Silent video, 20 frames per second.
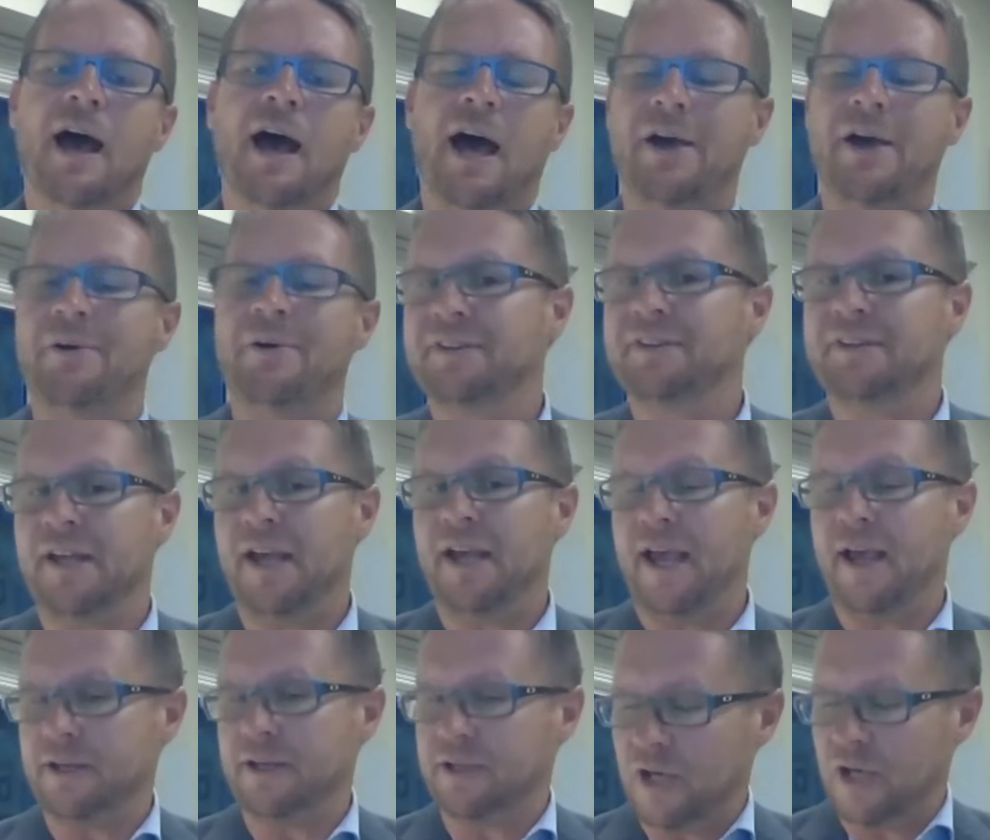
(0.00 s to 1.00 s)
I would
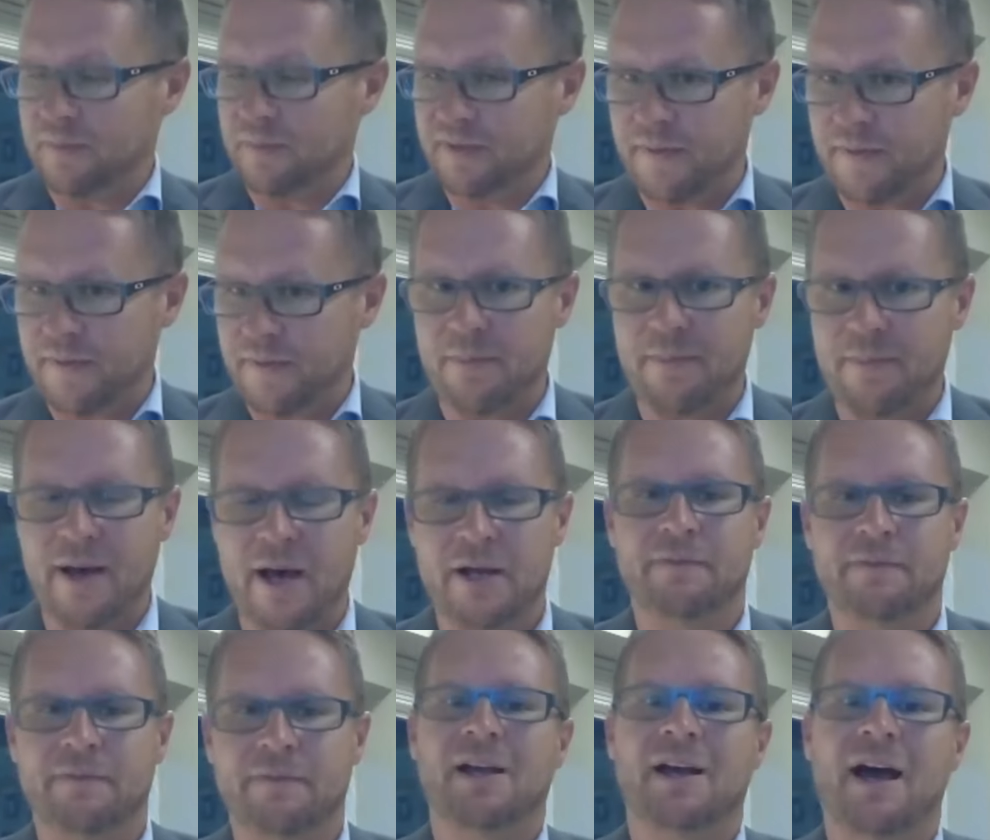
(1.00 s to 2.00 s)
say in terms of the
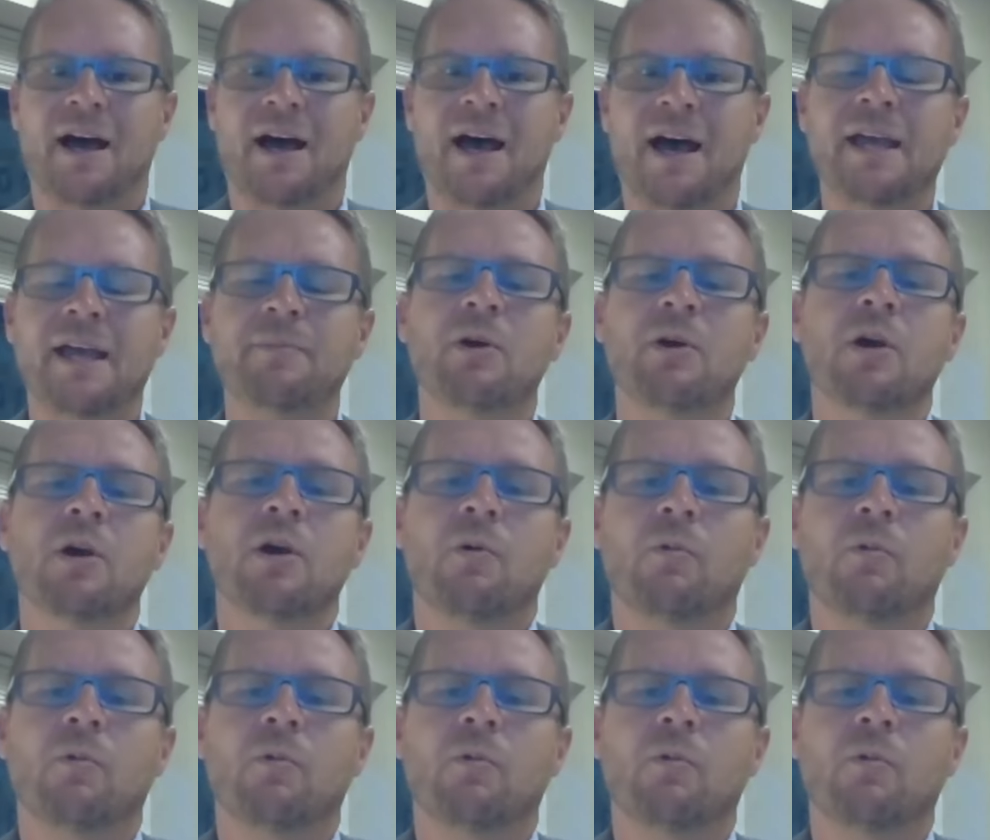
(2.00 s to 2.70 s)
amount of time,